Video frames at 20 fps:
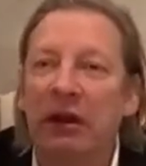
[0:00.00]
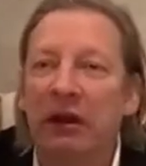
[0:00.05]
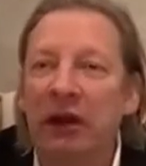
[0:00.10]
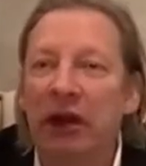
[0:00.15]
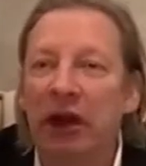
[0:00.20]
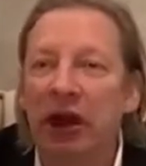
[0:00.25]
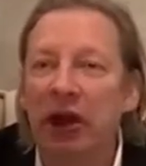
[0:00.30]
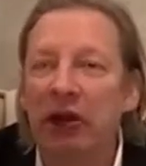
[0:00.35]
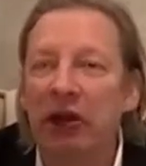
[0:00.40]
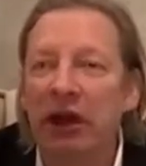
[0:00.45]

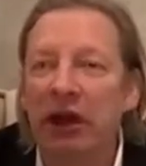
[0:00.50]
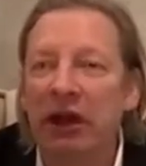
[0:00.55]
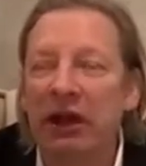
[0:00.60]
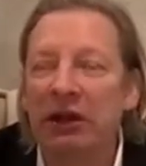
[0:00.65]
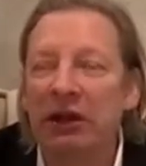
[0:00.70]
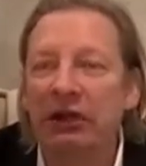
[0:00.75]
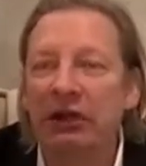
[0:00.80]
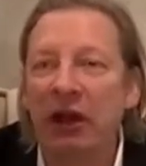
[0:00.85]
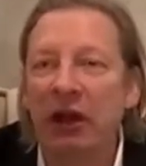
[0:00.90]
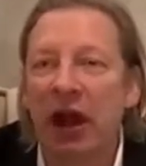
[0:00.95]
in
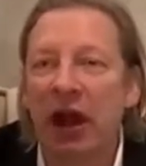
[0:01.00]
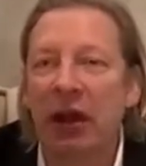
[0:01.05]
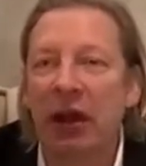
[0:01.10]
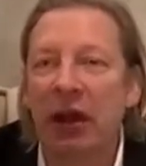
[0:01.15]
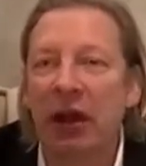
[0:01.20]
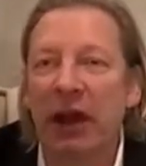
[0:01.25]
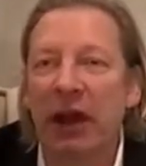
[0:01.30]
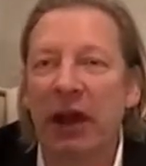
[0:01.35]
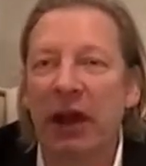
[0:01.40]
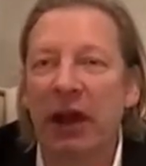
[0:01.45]
his time,
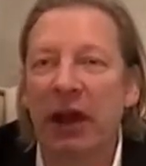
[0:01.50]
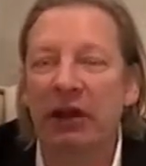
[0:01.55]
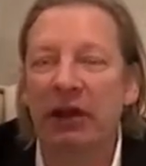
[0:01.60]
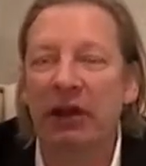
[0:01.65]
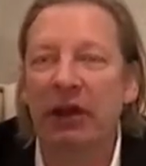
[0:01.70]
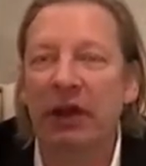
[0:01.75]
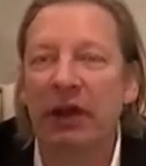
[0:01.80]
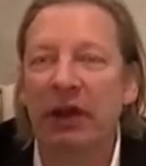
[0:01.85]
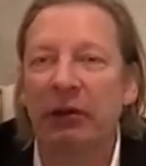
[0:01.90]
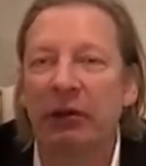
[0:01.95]
anyone
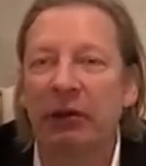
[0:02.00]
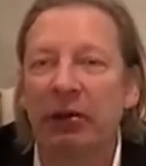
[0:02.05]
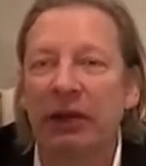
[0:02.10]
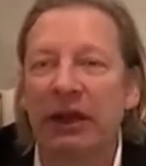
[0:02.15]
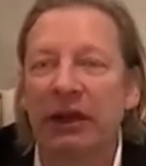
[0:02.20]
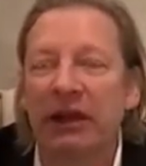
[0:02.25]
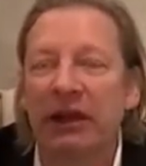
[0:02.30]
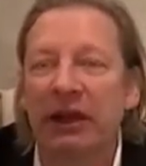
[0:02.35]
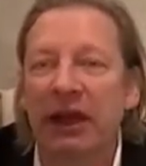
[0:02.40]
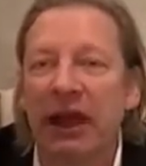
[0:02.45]
that ever
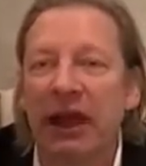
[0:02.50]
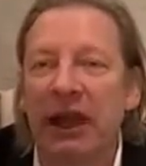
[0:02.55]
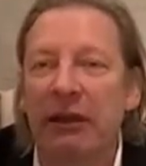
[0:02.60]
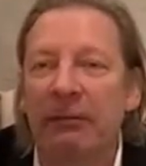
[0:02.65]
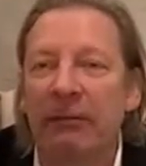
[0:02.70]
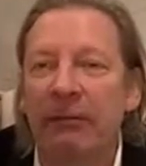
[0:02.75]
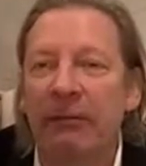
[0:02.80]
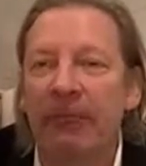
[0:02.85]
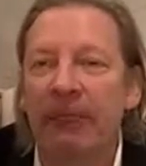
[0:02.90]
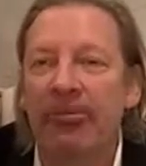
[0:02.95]
played the game.
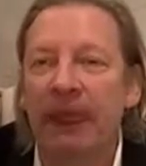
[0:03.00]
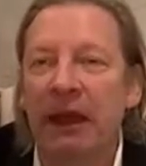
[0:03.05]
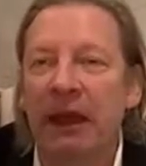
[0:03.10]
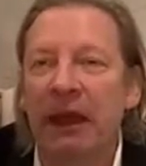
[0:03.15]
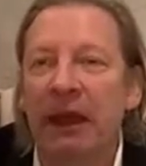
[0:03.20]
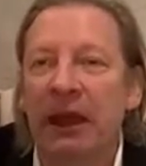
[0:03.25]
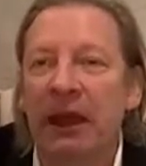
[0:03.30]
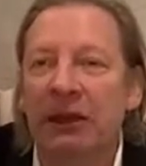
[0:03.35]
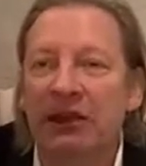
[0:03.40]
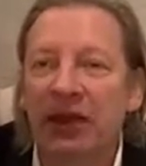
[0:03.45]

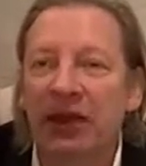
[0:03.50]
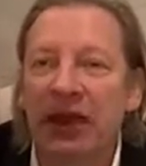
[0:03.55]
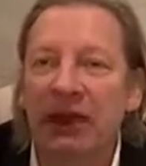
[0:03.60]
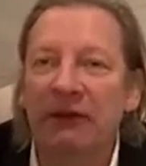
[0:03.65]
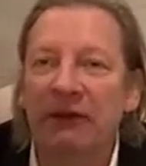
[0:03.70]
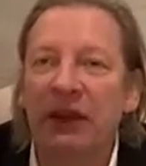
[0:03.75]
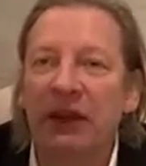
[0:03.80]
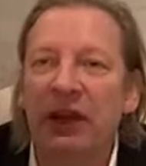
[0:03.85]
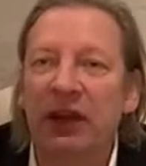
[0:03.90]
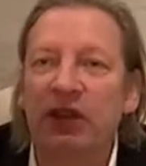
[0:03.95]
It's a
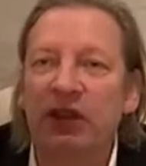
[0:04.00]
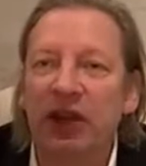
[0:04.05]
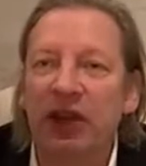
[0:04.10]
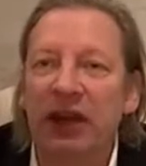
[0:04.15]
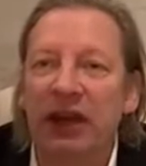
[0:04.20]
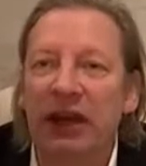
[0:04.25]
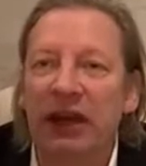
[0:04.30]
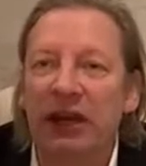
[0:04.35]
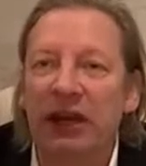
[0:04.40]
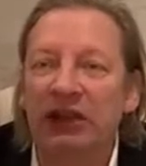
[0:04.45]

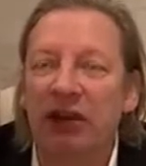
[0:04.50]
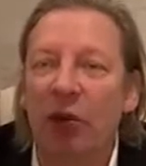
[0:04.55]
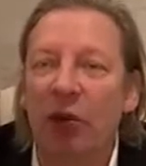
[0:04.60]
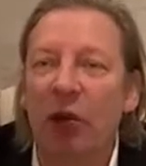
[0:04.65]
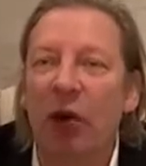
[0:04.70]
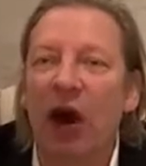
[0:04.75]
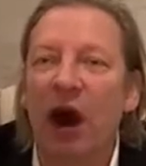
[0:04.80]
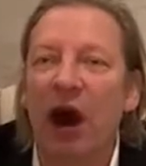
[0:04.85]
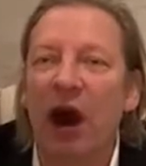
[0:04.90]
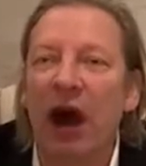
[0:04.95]
conviction. It's a
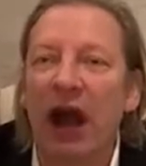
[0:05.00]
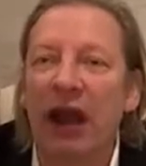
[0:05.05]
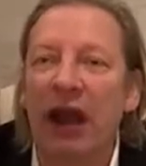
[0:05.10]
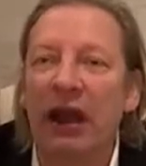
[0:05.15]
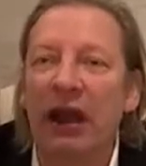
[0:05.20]
why.